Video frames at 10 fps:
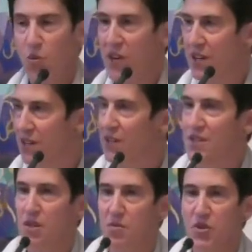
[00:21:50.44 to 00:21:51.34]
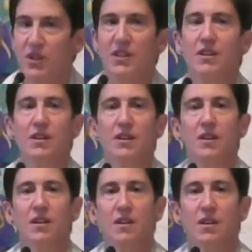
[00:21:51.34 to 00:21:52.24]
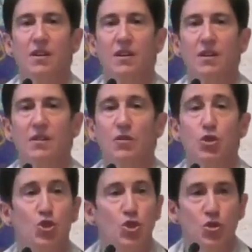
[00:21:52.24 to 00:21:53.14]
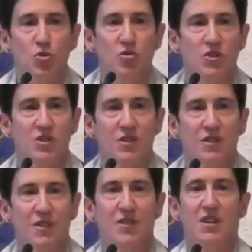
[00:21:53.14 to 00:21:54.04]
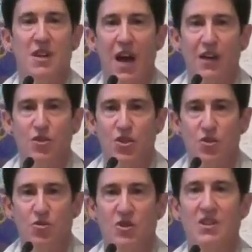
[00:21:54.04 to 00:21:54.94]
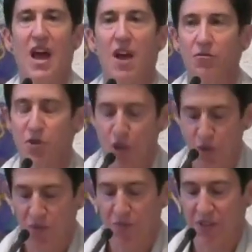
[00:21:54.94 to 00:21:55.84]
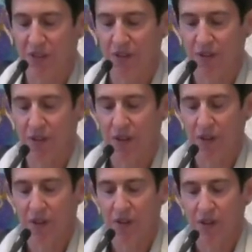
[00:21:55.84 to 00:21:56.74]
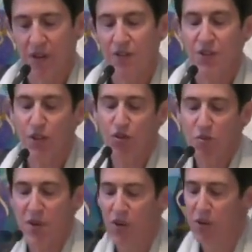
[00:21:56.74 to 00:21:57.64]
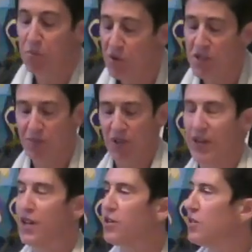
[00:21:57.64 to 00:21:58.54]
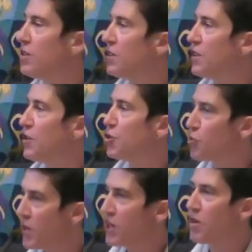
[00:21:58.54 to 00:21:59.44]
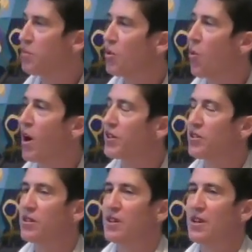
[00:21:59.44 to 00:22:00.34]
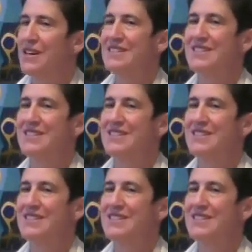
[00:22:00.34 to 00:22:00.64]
we, this community, the Jews, the non-Jews, every human being, continue to merit breathable air, drinkable water, and